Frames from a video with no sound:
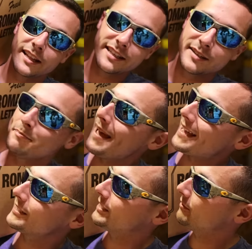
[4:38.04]
got this
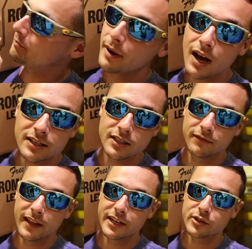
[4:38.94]
massive box
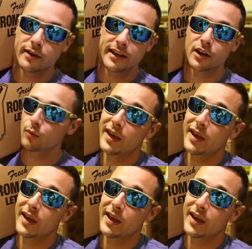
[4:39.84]
of lettuce right here.